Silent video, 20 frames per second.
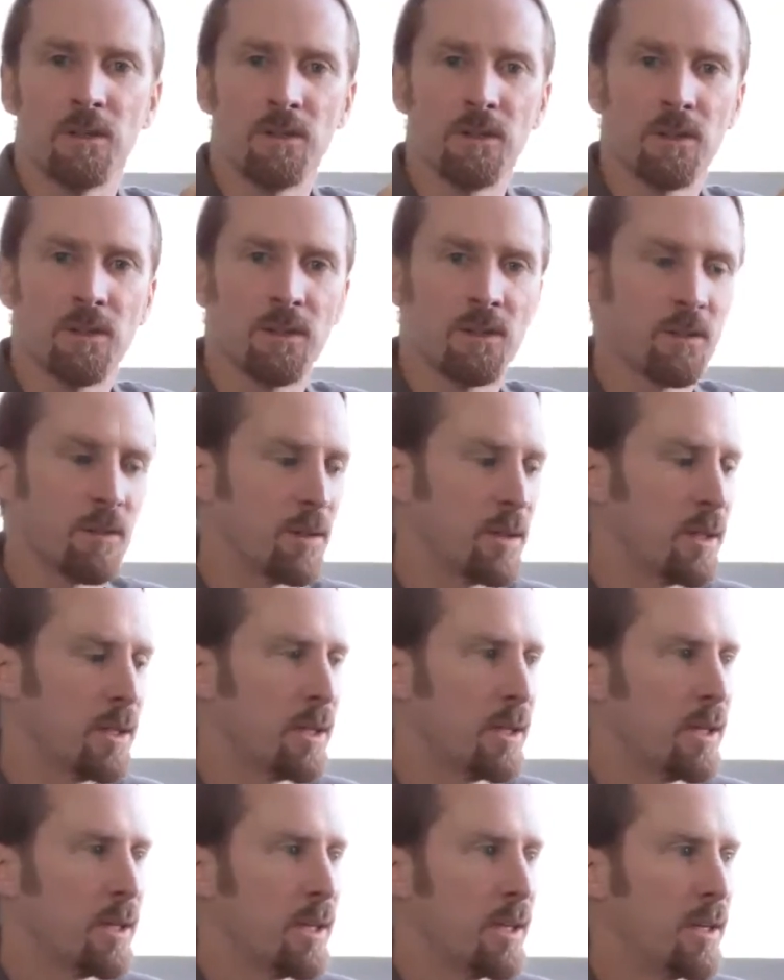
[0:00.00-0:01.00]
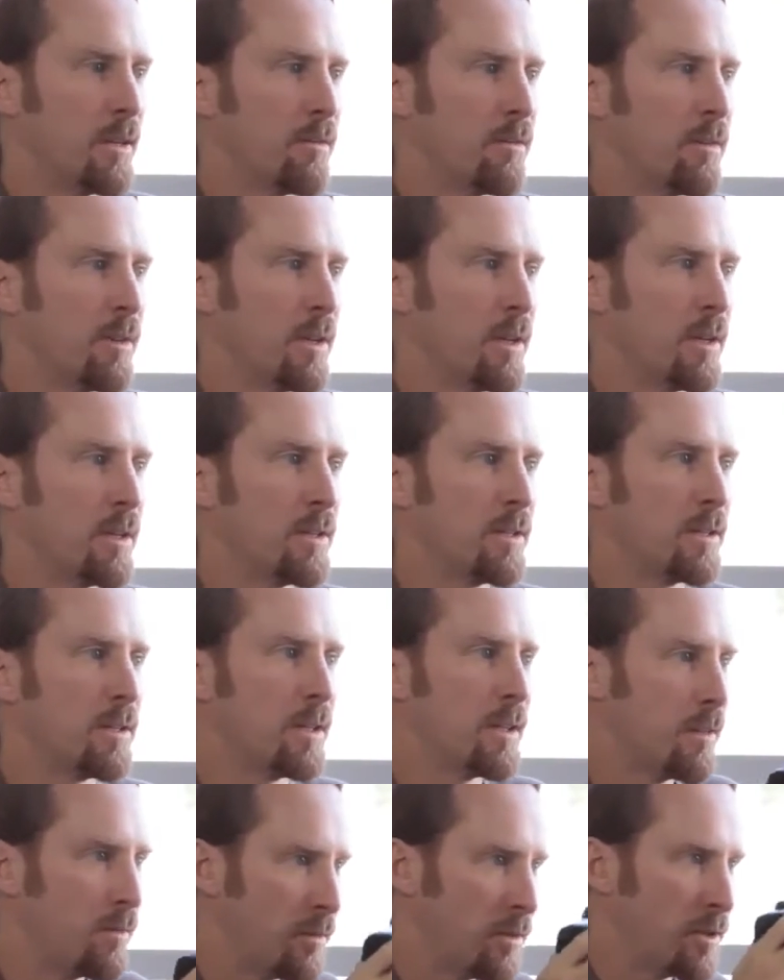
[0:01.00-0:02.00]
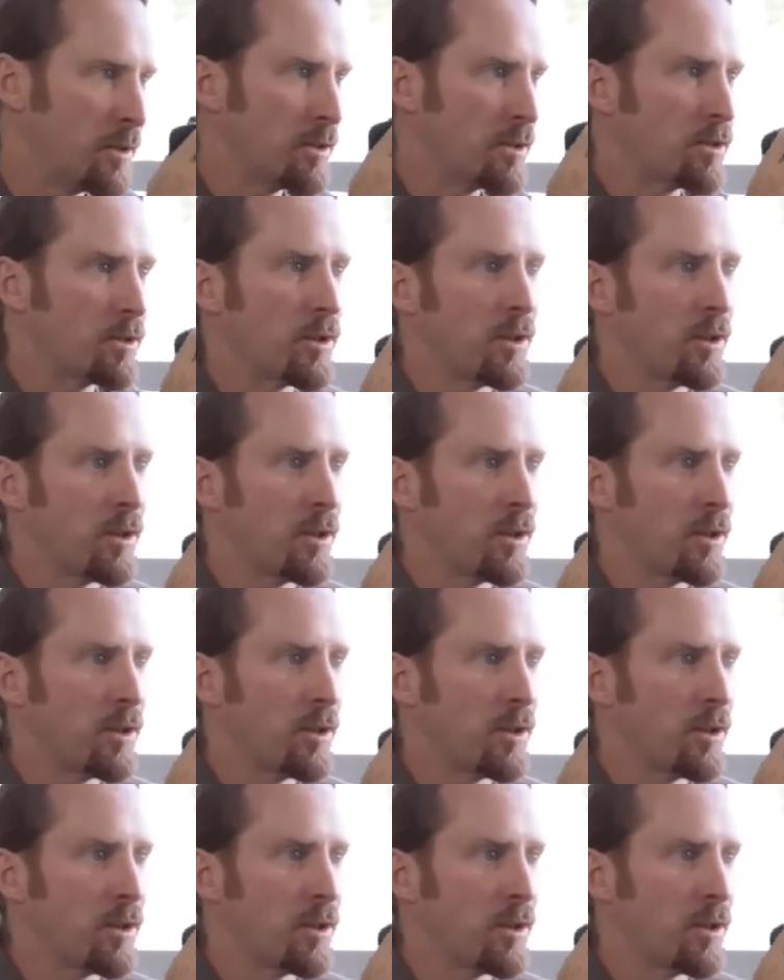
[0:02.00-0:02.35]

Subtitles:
So if you're just